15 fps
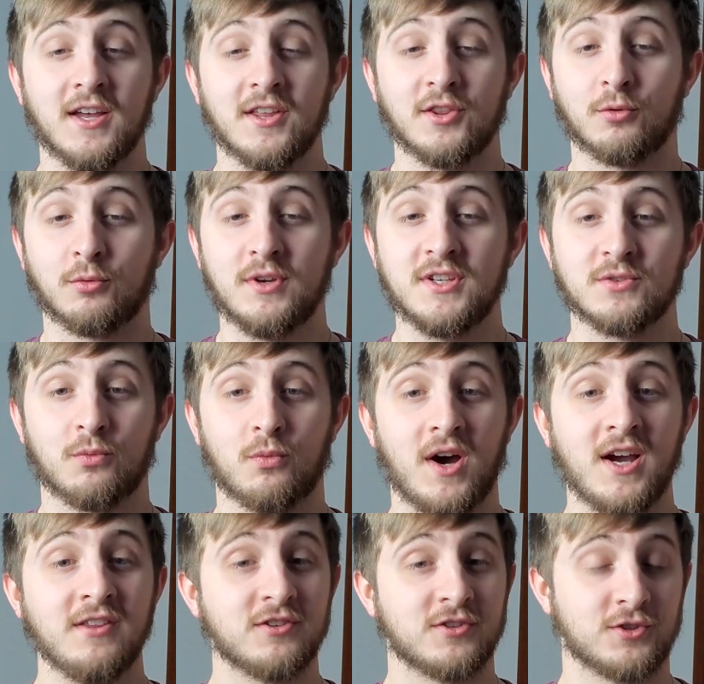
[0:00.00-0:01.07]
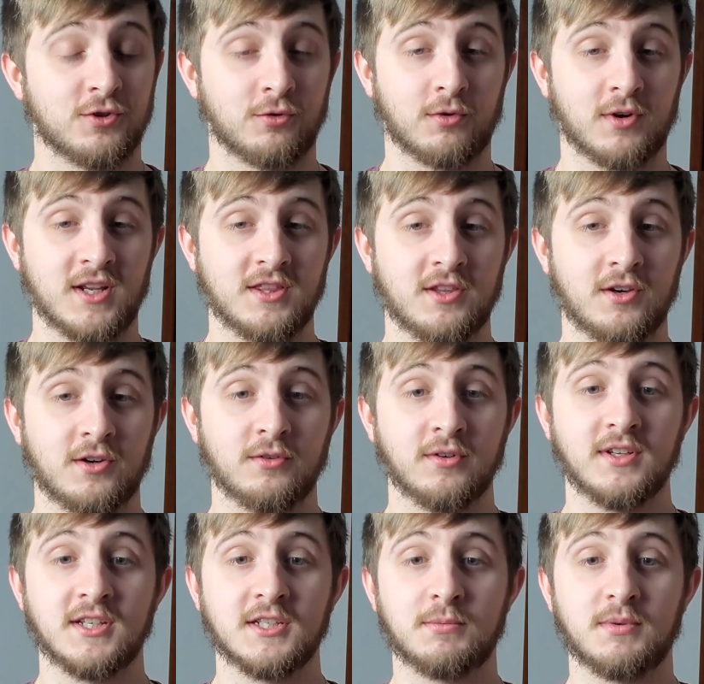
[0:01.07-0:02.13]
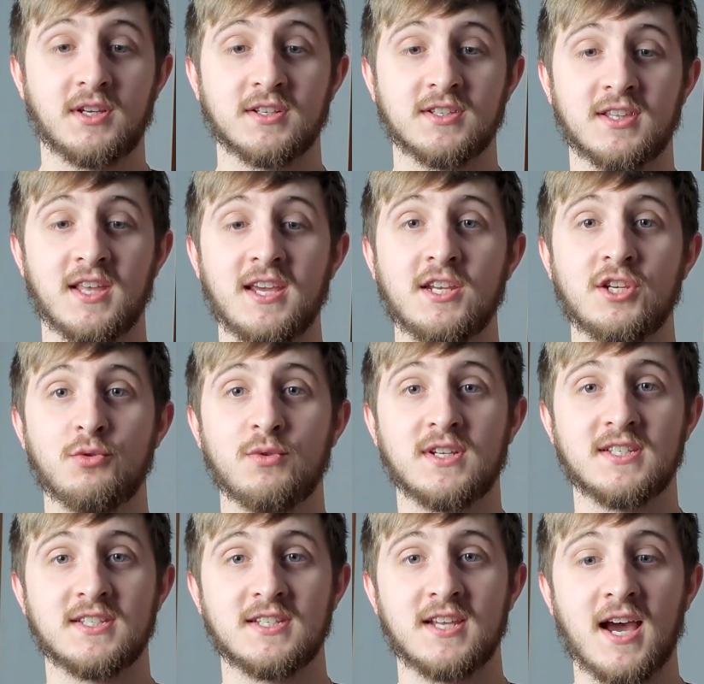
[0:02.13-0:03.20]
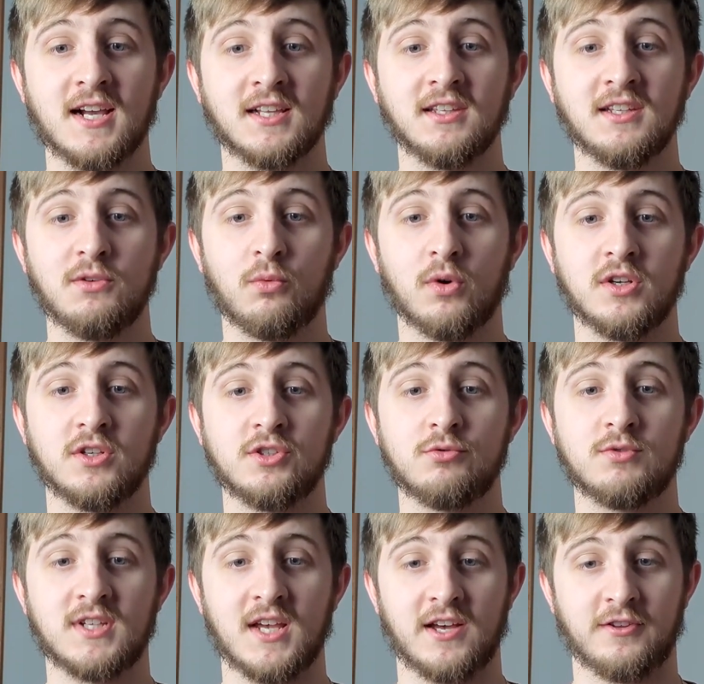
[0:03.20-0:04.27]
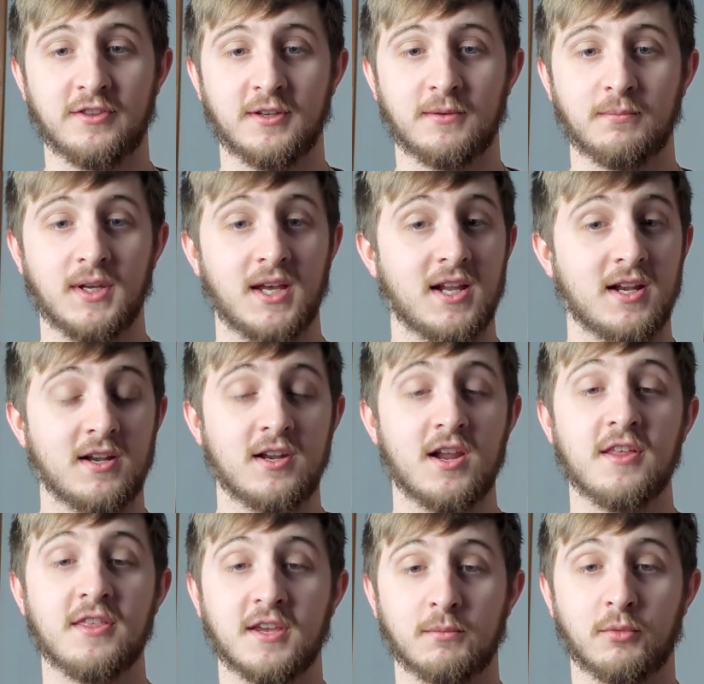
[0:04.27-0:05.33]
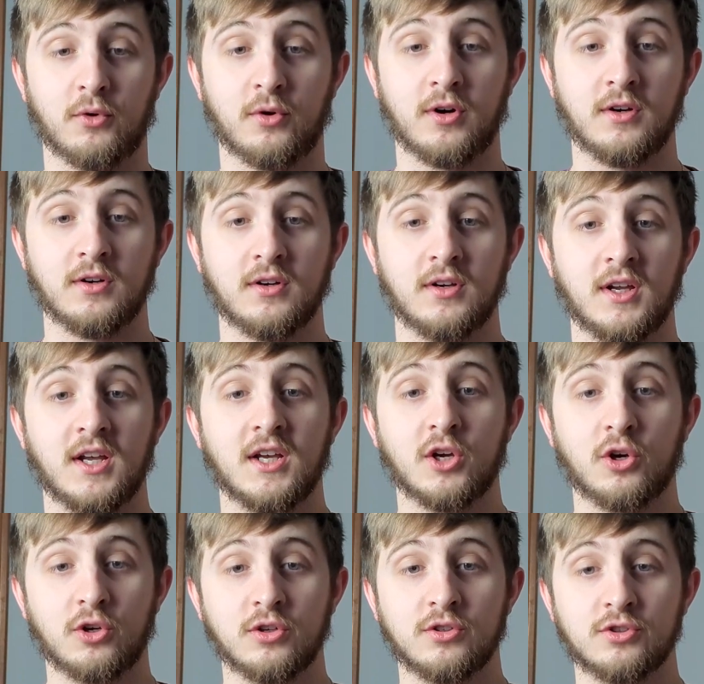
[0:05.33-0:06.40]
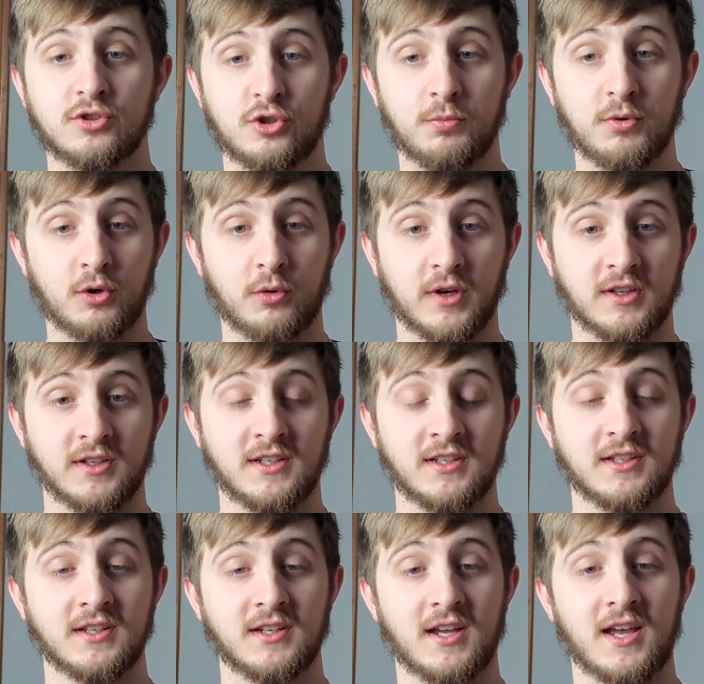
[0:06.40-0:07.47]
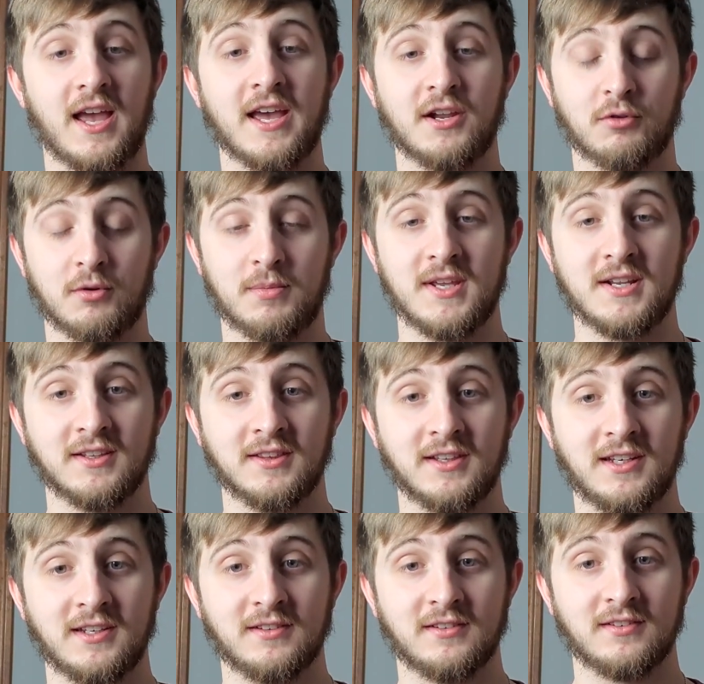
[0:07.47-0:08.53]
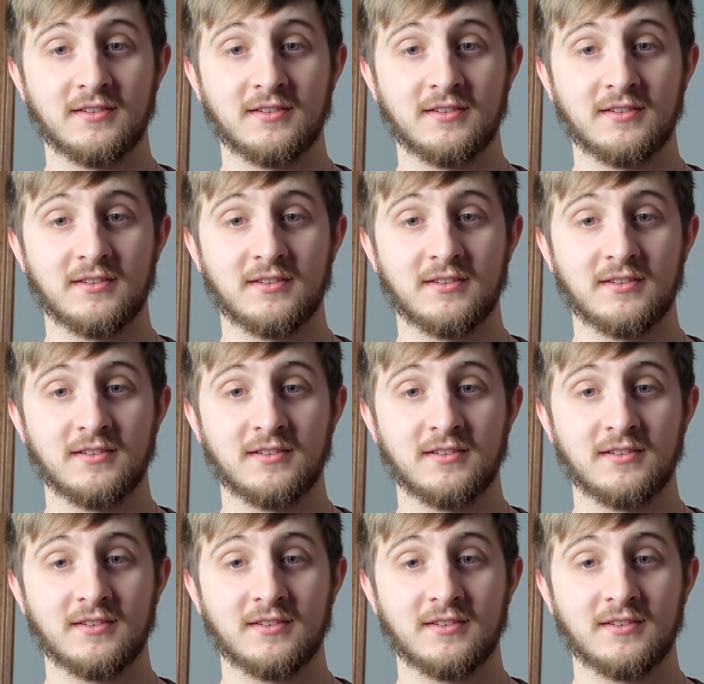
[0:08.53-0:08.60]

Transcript: The reason why they're so great, though, is because they can do exactly what you tell them, and nothing more. Super quickly and repeatedly.